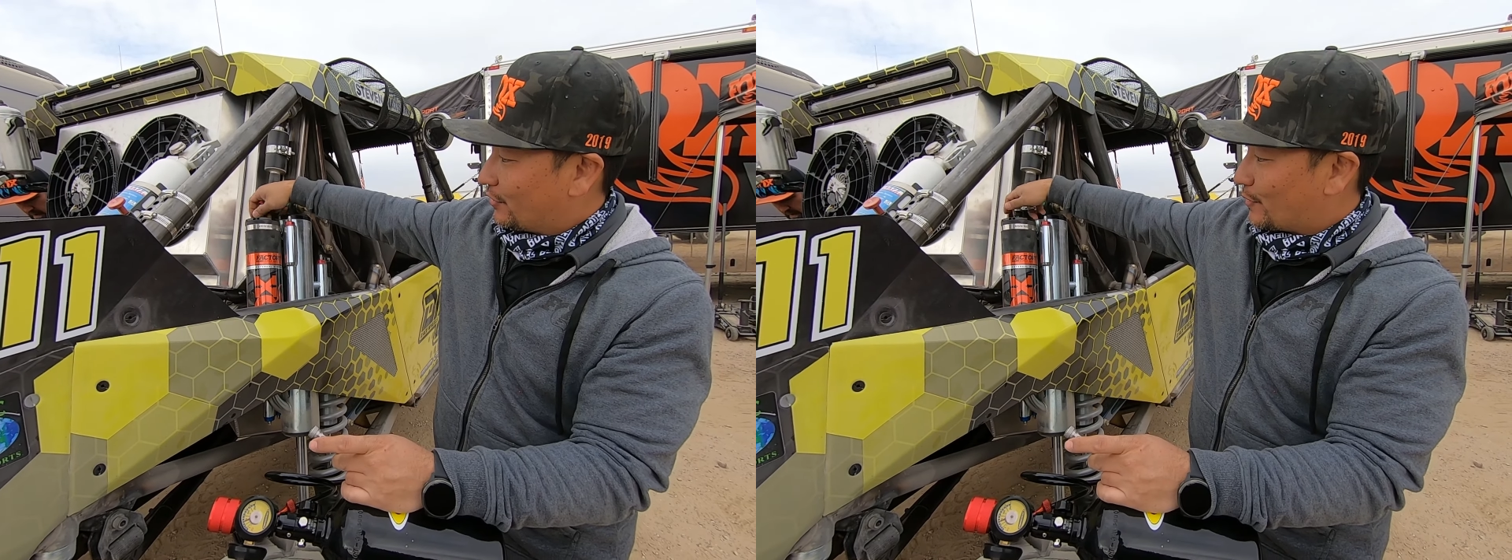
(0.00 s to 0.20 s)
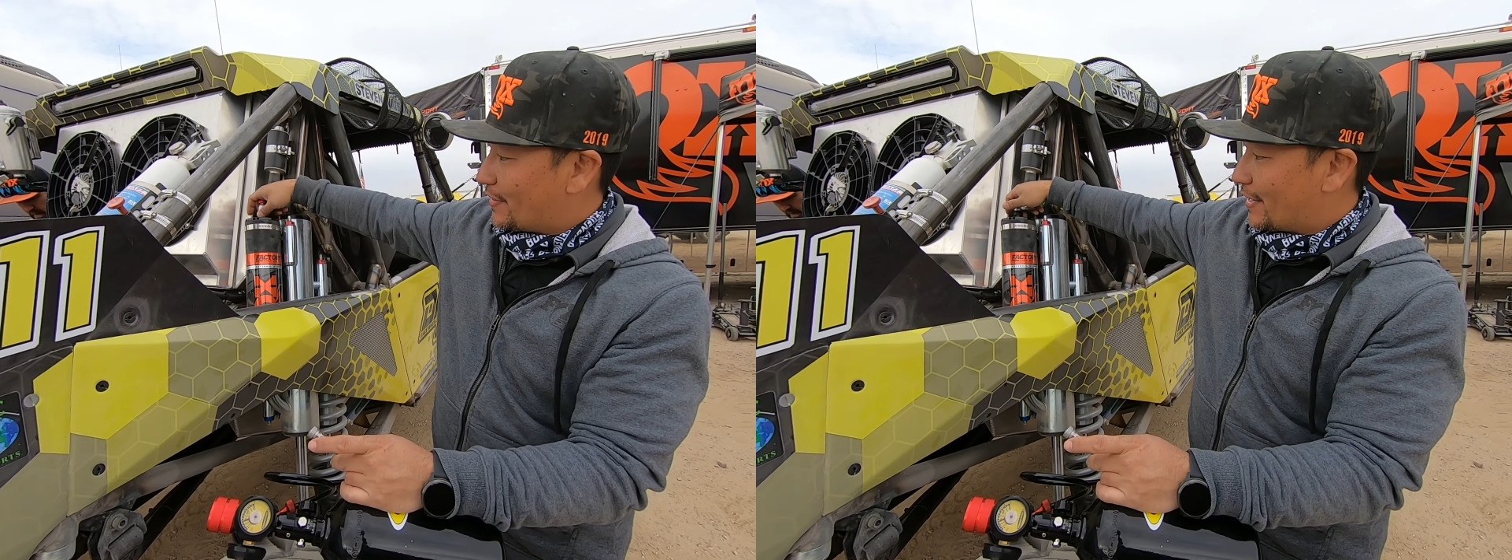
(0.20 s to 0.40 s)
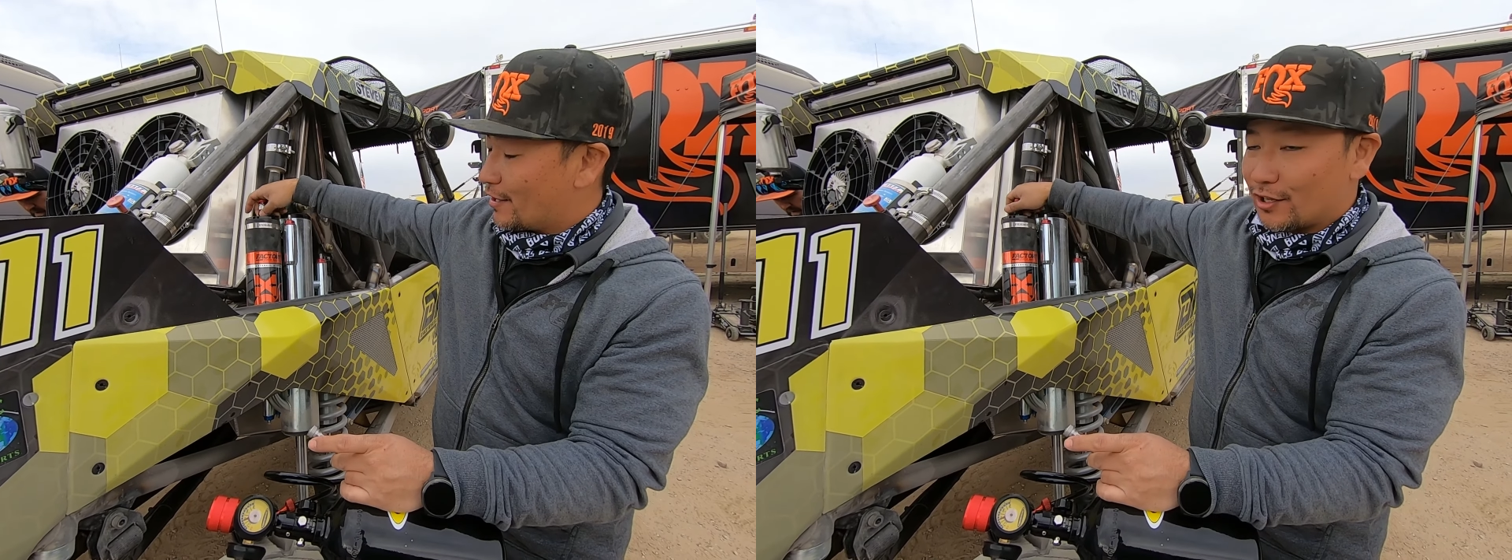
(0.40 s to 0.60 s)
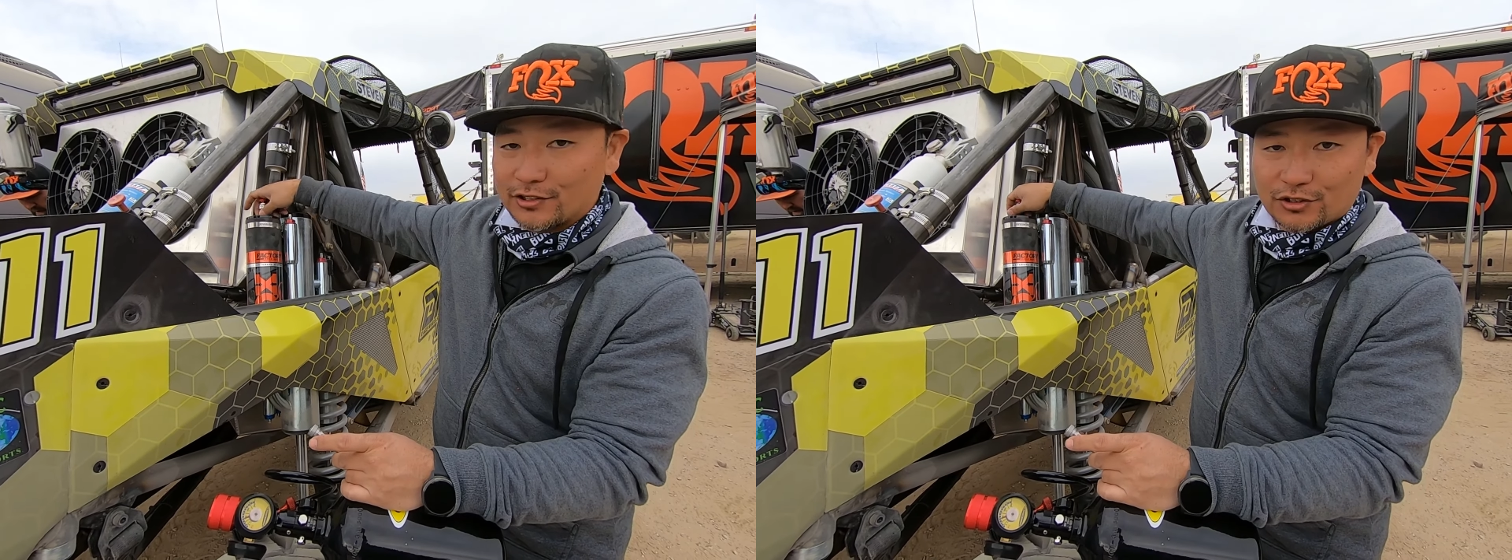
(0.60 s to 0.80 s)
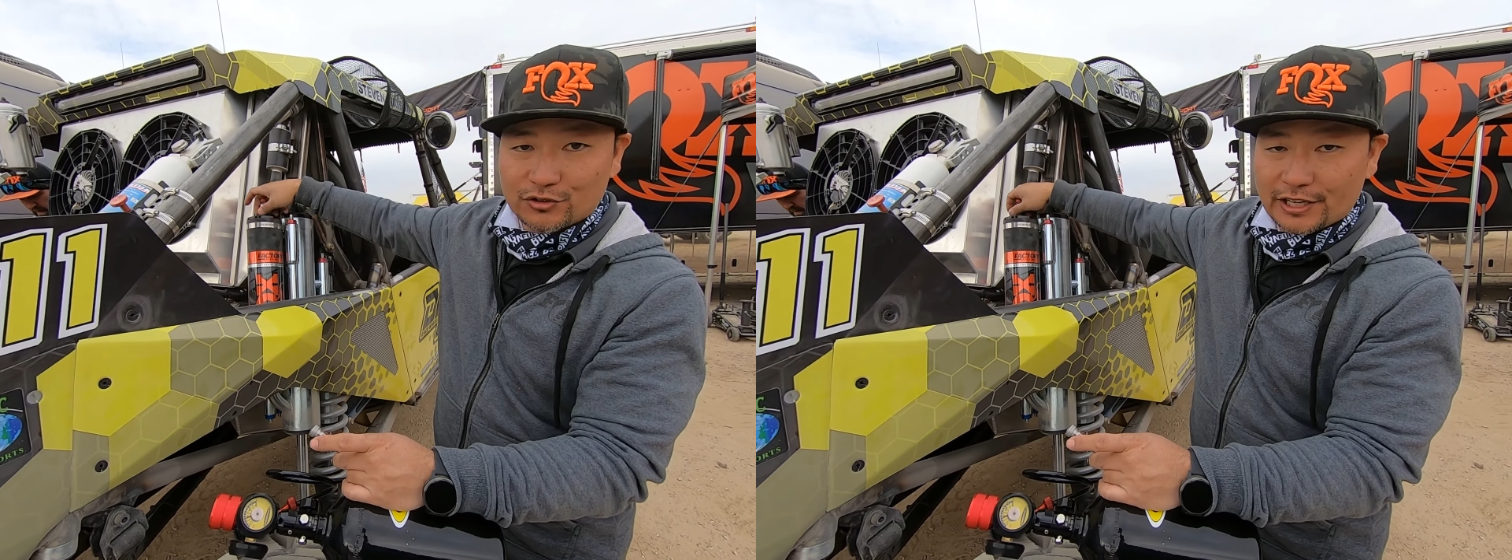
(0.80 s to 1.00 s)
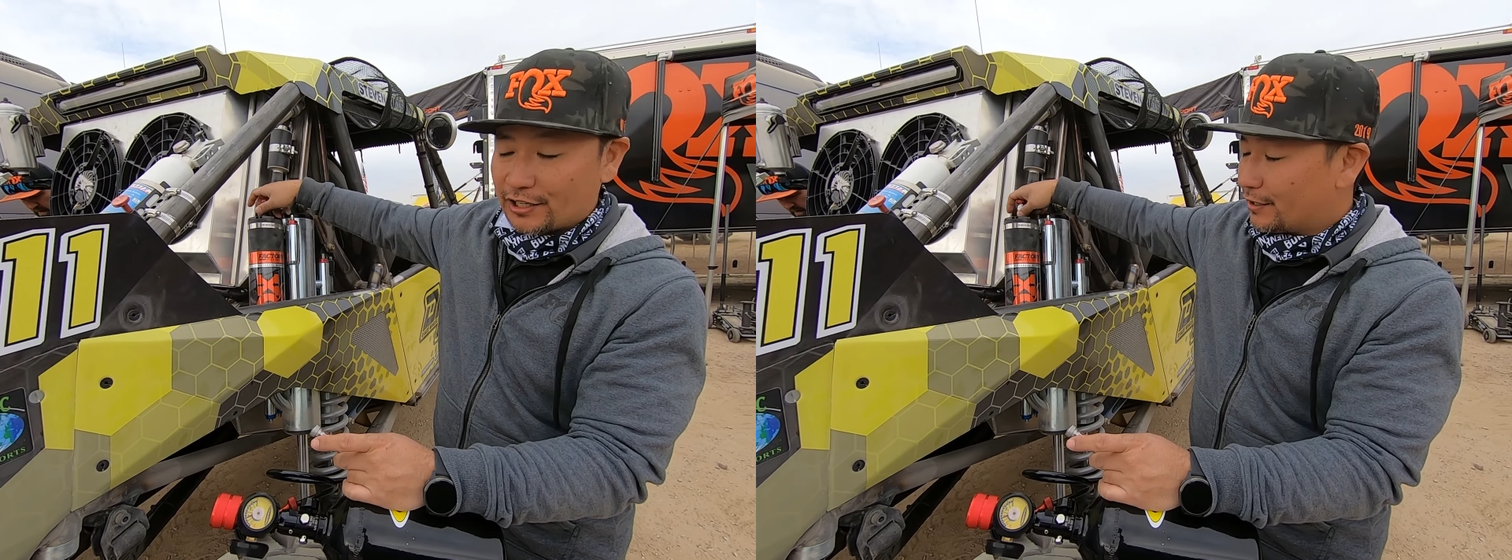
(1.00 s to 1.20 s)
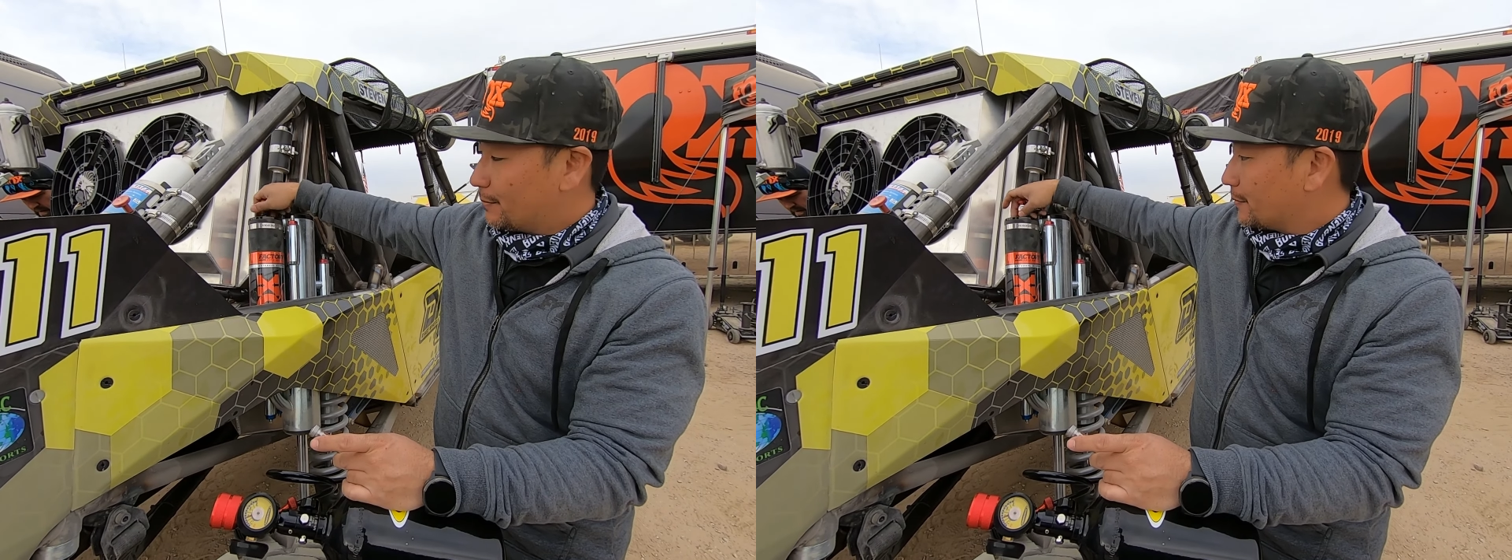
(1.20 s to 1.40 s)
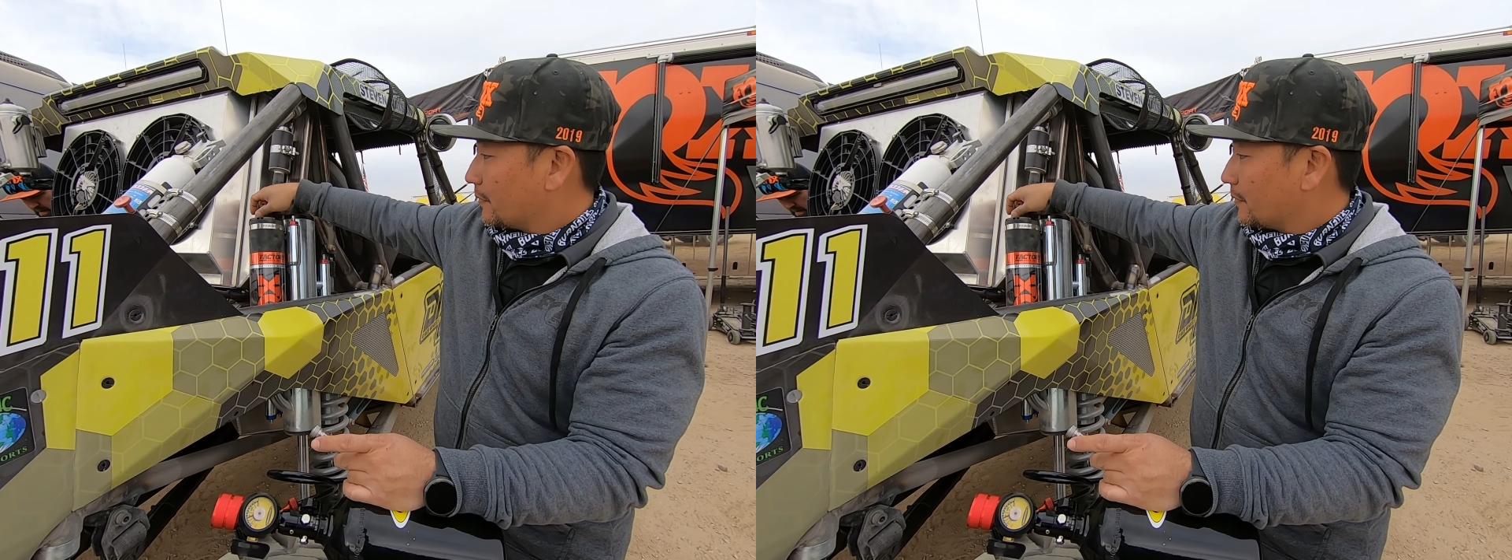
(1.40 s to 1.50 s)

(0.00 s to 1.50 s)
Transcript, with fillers: thread that onto the Schrader.